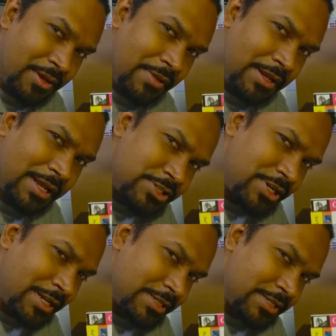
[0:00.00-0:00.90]
Well,
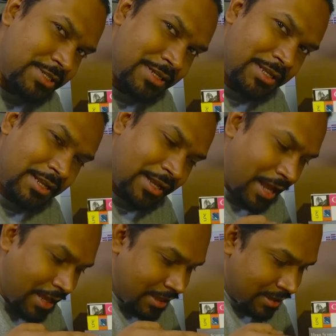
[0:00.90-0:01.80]
consider a list
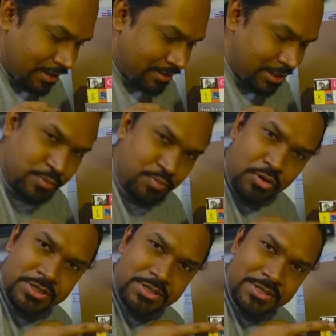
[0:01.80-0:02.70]
like these
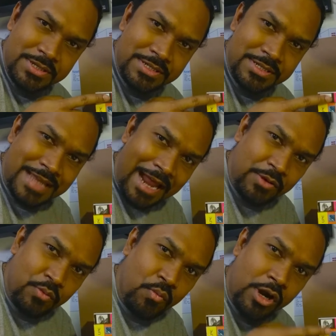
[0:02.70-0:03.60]
books
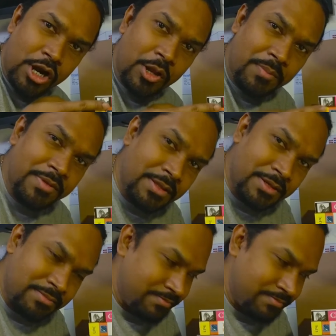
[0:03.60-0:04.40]
stacked one on top of the other.